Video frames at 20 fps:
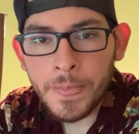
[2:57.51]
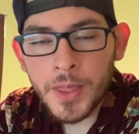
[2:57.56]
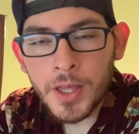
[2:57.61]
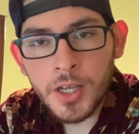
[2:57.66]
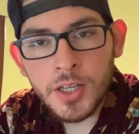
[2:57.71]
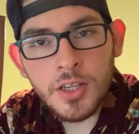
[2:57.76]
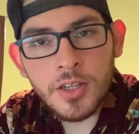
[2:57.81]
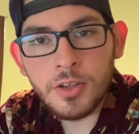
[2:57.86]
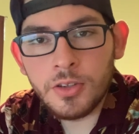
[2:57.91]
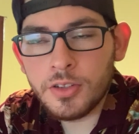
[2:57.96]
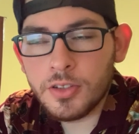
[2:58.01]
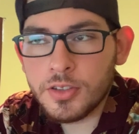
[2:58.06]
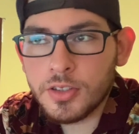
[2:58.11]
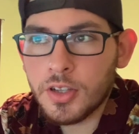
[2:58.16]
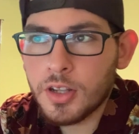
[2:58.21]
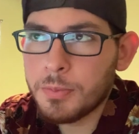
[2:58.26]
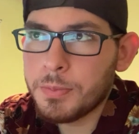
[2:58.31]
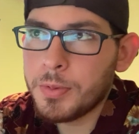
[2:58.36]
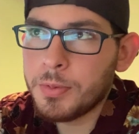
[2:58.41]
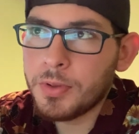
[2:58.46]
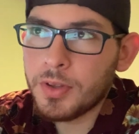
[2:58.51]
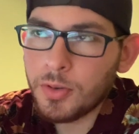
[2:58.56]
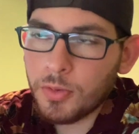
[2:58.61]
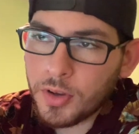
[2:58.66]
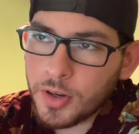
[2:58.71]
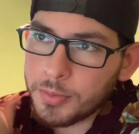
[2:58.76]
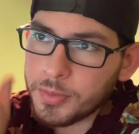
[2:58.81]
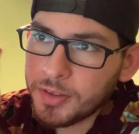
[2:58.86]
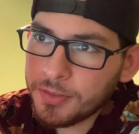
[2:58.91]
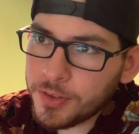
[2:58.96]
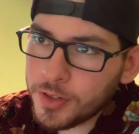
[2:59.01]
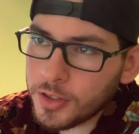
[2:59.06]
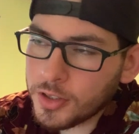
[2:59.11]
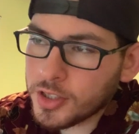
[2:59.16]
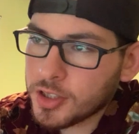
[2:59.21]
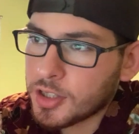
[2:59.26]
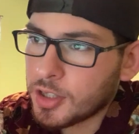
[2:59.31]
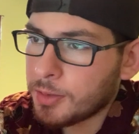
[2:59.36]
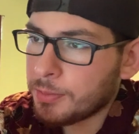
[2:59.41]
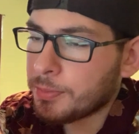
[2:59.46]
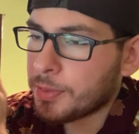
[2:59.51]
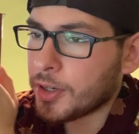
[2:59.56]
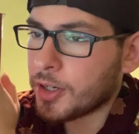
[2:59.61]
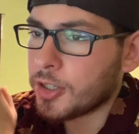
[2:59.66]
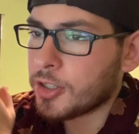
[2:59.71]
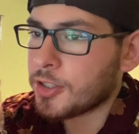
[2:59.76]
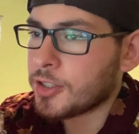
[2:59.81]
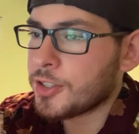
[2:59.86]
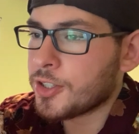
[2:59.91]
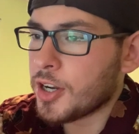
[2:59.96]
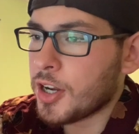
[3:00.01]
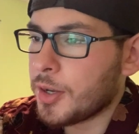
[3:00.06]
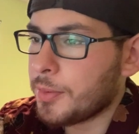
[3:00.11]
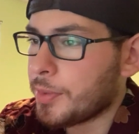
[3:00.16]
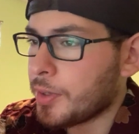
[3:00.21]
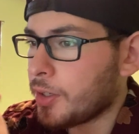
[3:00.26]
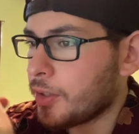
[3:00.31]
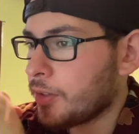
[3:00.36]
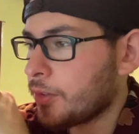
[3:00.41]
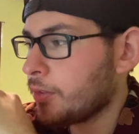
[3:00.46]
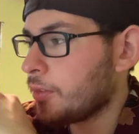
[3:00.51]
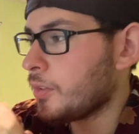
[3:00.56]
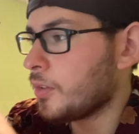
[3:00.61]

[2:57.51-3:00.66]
because i know there's a lot of people that want to make videos but are just shy about it